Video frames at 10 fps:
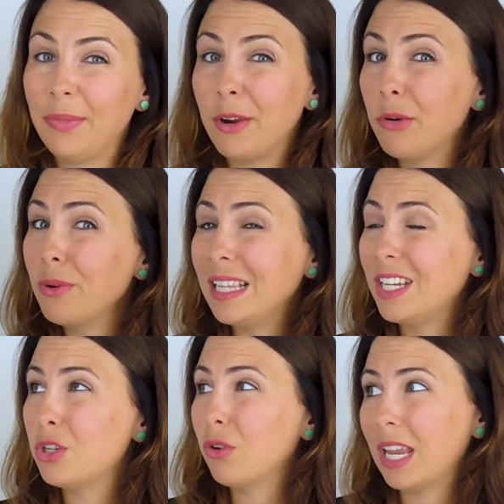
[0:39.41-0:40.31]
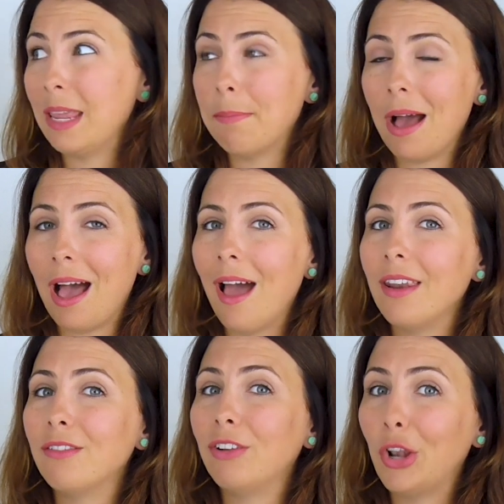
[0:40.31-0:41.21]
They're a really tricky part
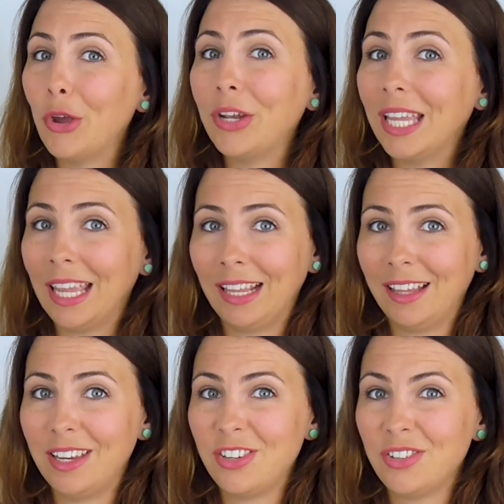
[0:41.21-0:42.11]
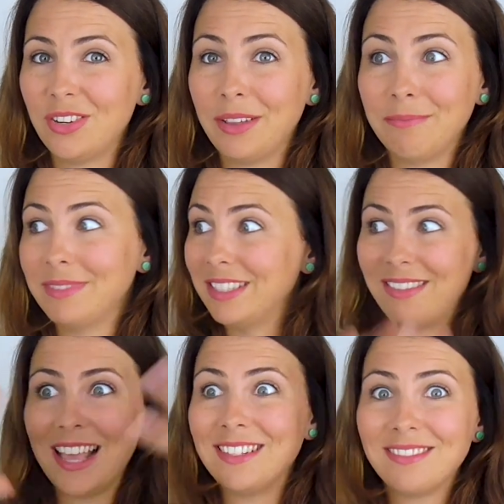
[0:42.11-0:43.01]
of learning English.
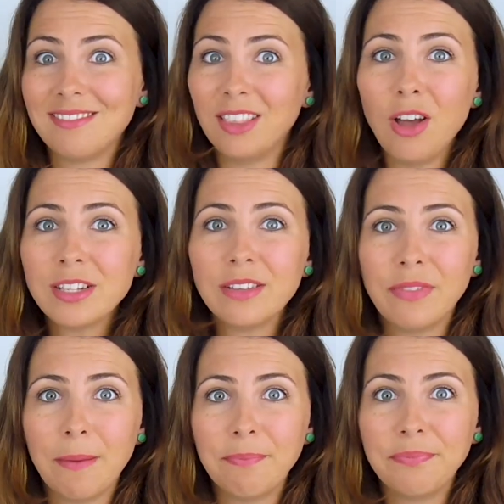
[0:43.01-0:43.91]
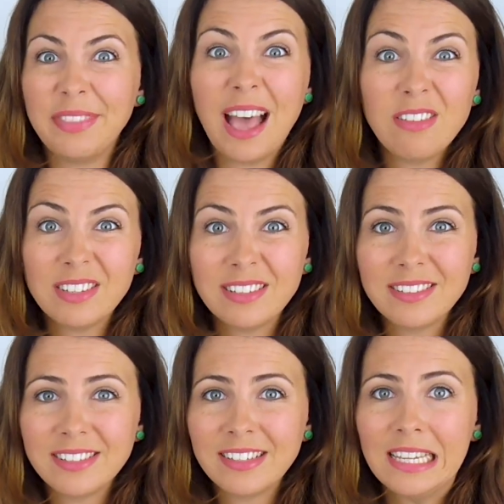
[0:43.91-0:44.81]
There's lots of them,
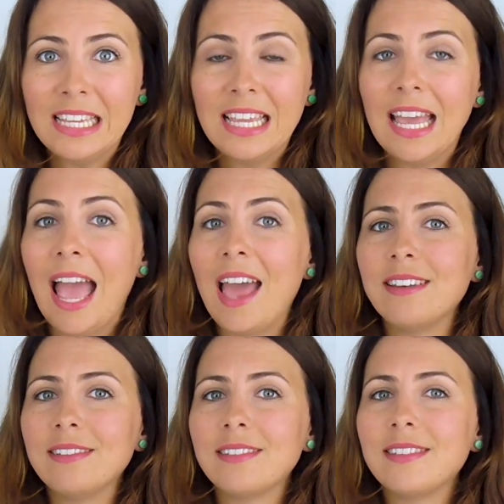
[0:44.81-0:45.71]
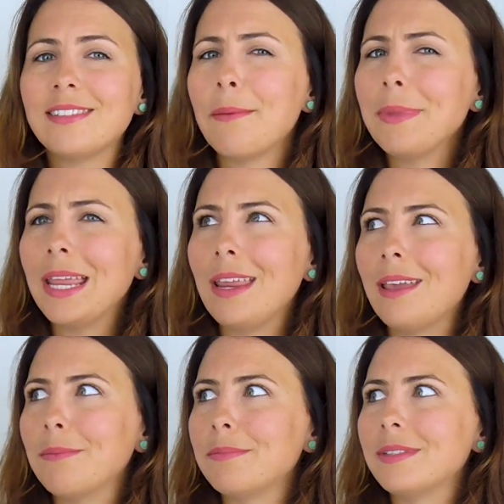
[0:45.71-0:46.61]
thousands. And some
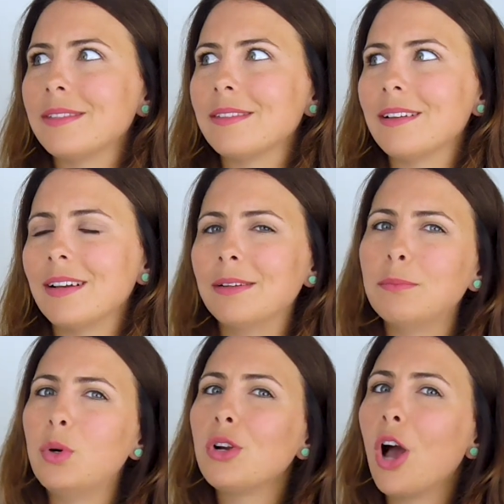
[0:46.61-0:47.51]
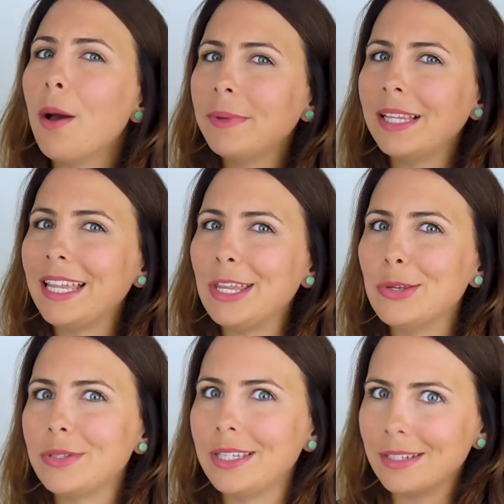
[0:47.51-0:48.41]
idioms are more commonly
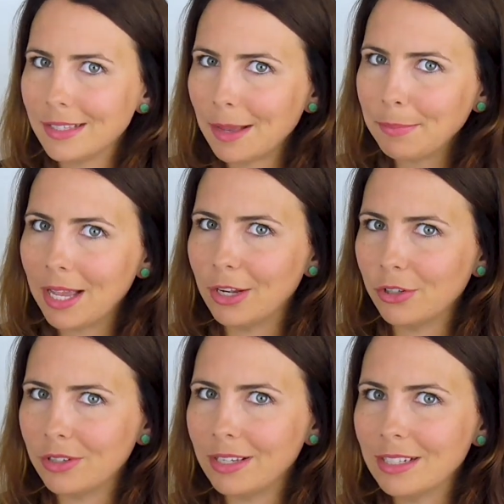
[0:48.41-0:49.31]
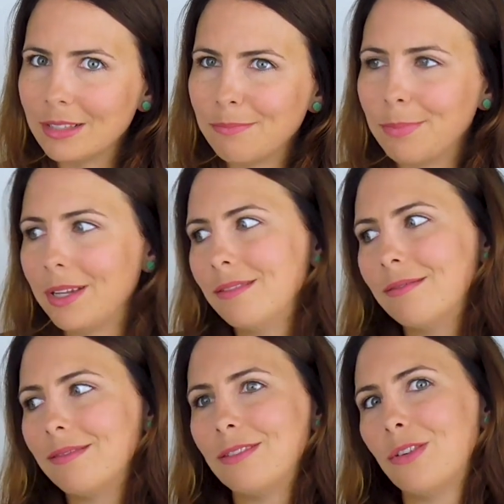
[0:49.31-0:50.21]
used in some countries, but
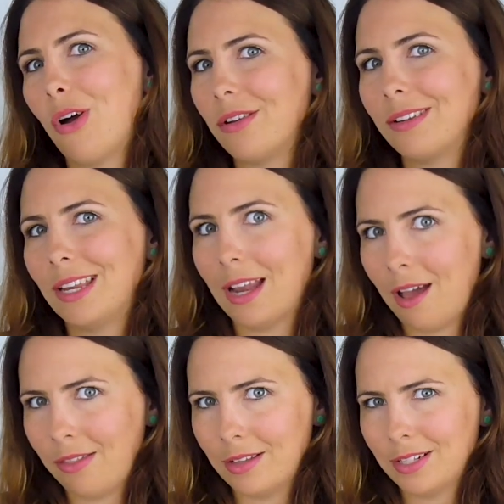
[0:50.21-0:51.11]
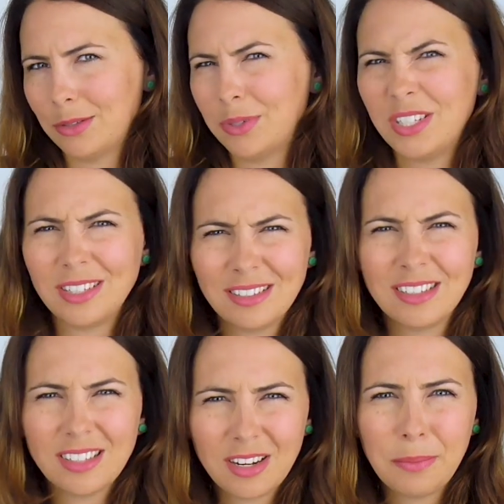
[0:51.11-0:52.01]
not in others, which is a
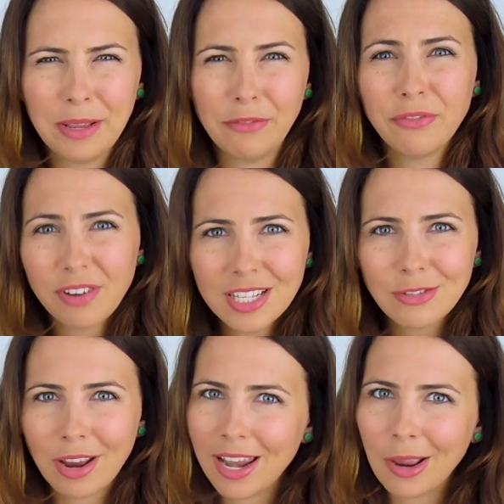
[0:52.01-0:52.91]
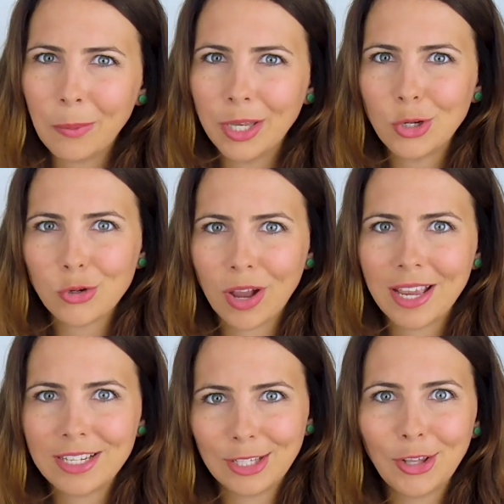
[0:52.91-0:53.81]
little bit frustrating when you're
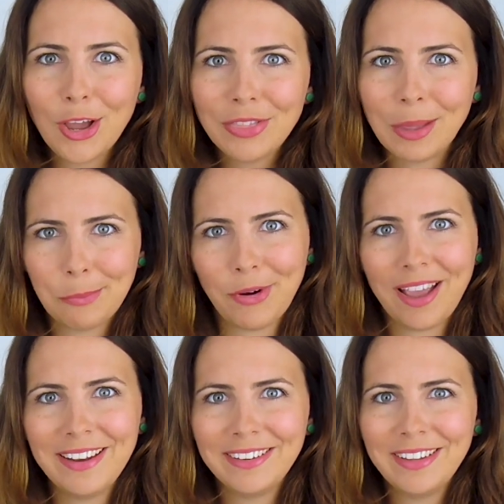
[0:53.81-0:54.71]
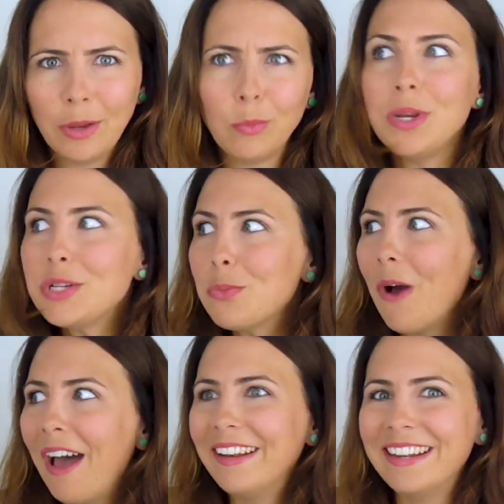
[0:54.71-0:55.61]
trying to learn them, right? Which
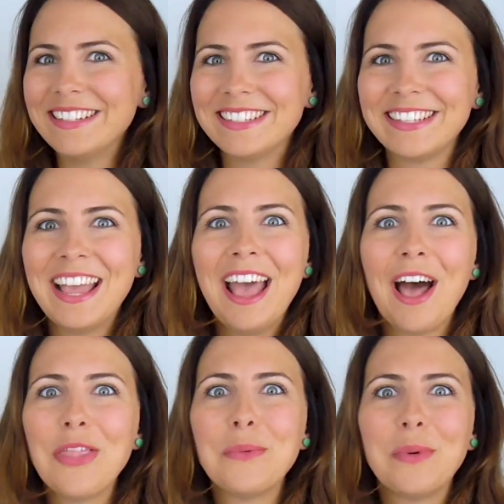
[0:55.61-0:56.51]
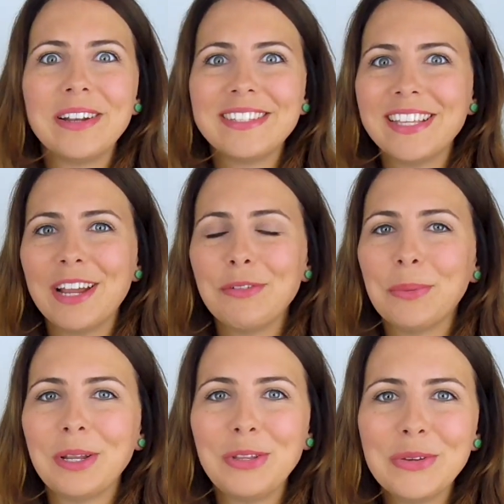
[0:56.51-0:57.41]
ones are the ones that
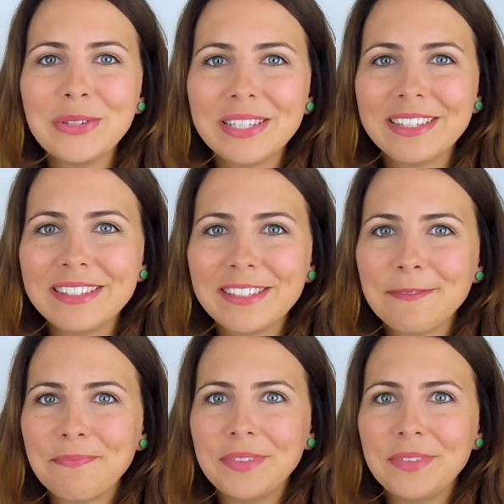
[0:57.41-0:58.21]
everyone uses?